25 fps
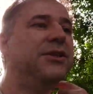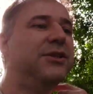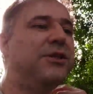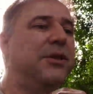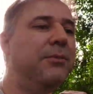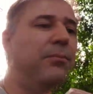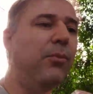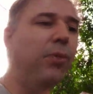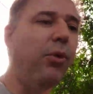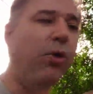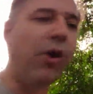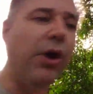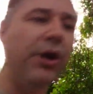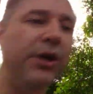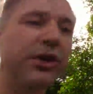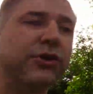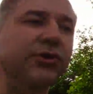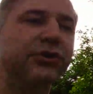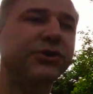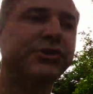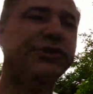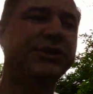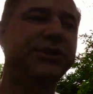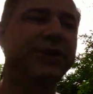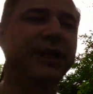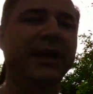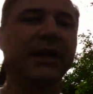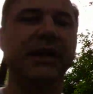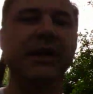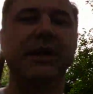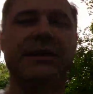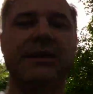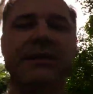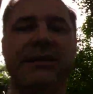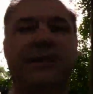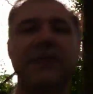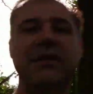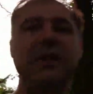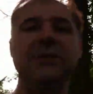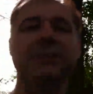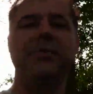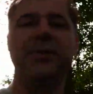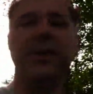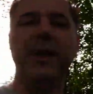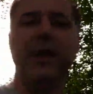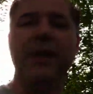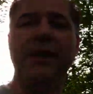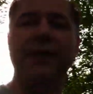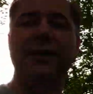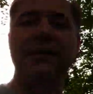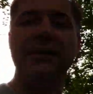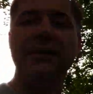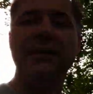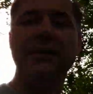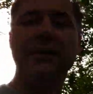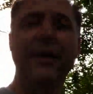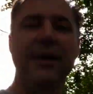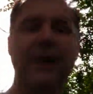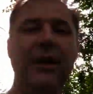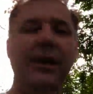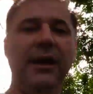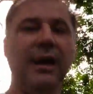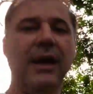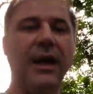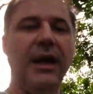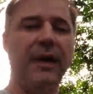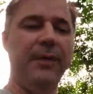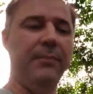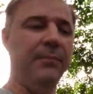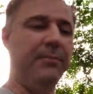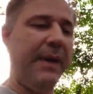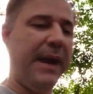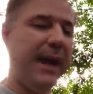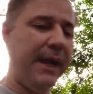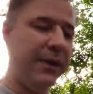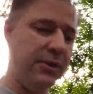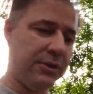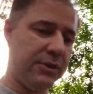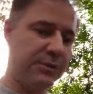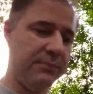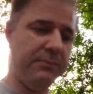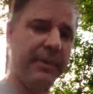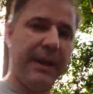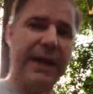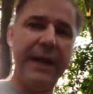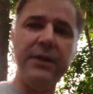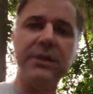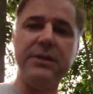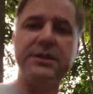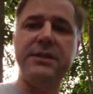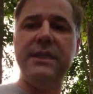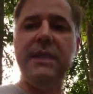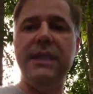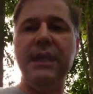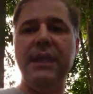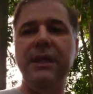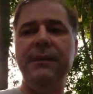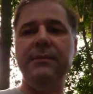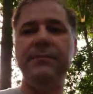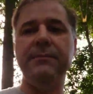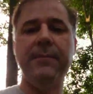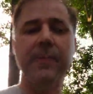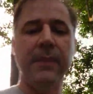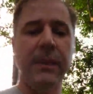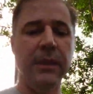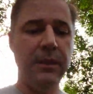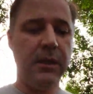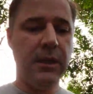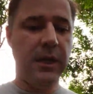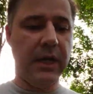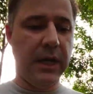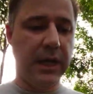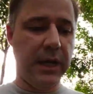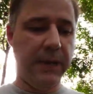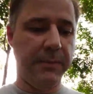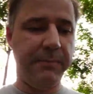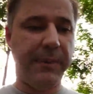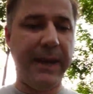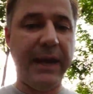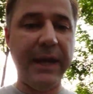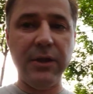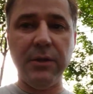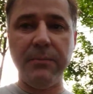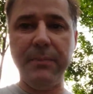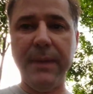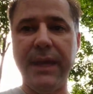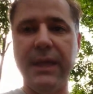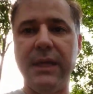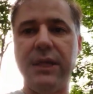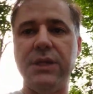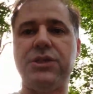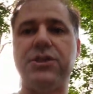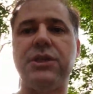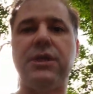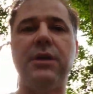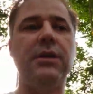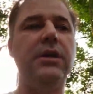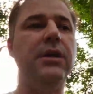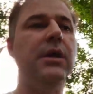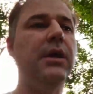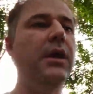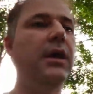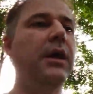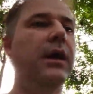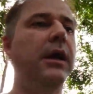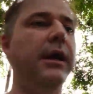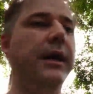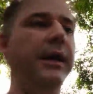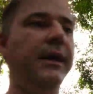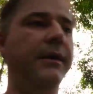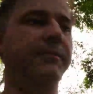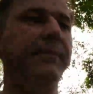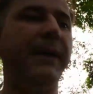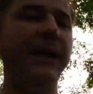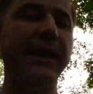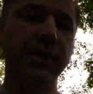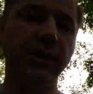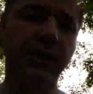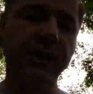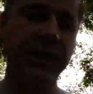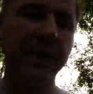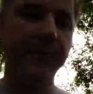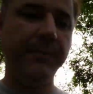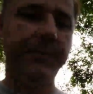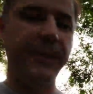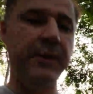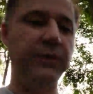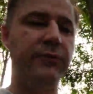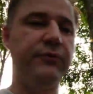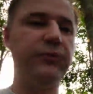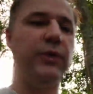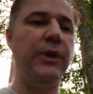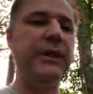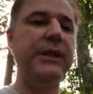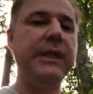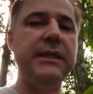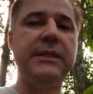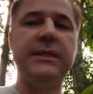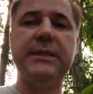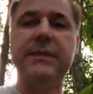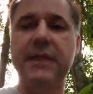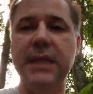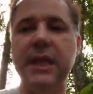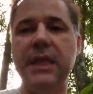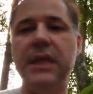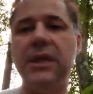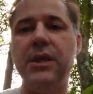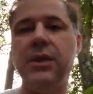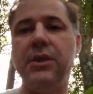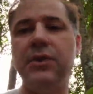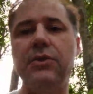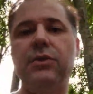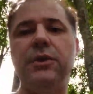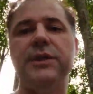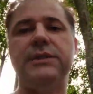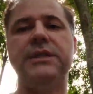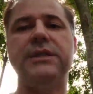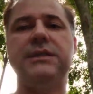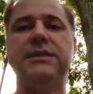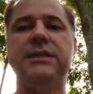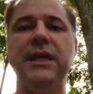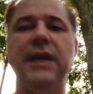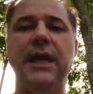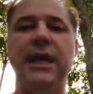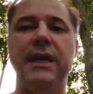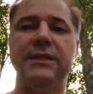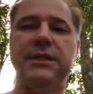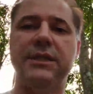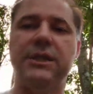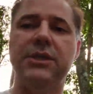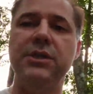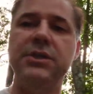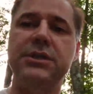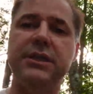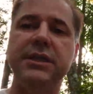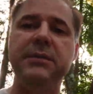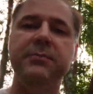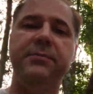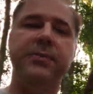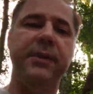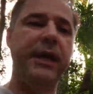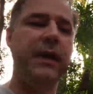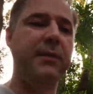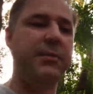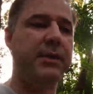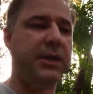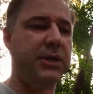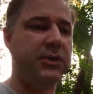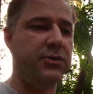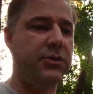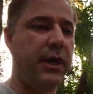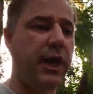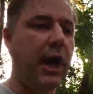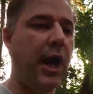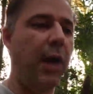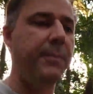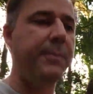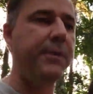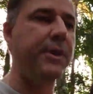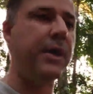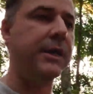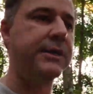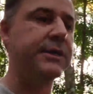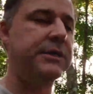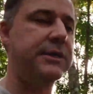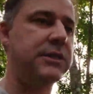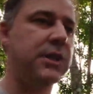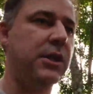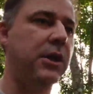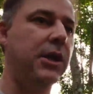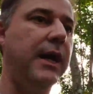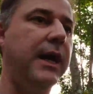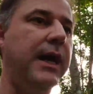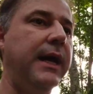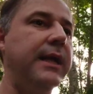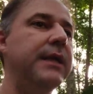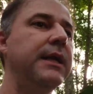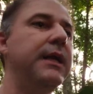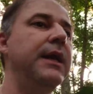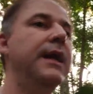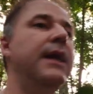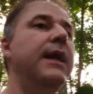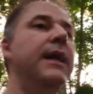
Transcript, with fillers: the more you're seen as a team player by your team, by your manager, by your company, when they see you as a team, as a good team player, because you're helping others a lot,